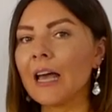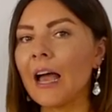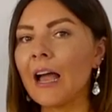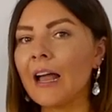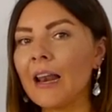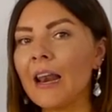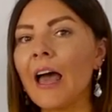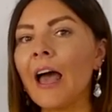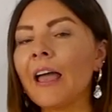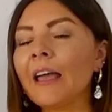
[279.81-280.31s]

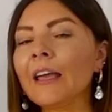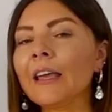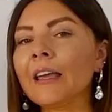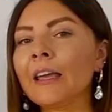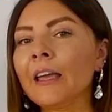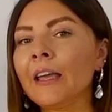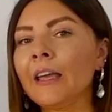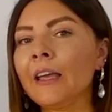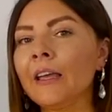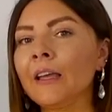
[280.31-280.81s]
I like
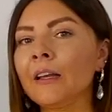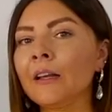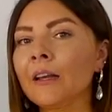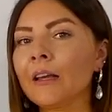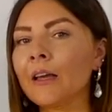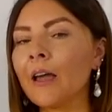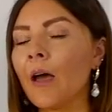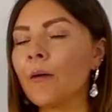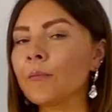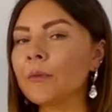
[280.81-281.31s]

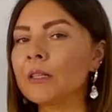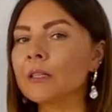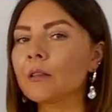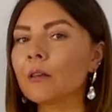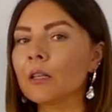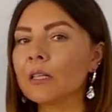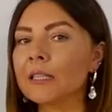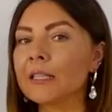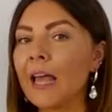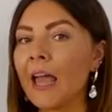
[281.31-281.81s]
in
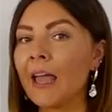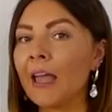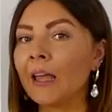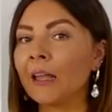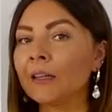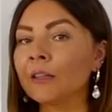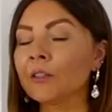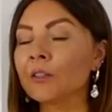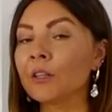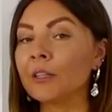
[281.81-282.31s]
camisoles
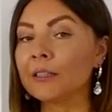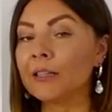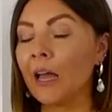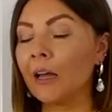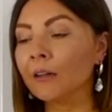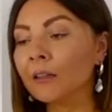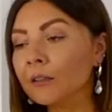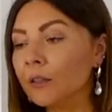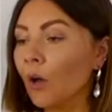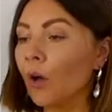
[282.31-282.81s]
and
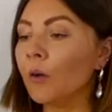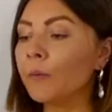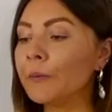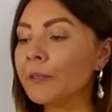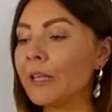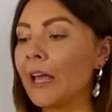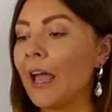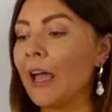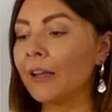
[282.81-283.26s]
tank tops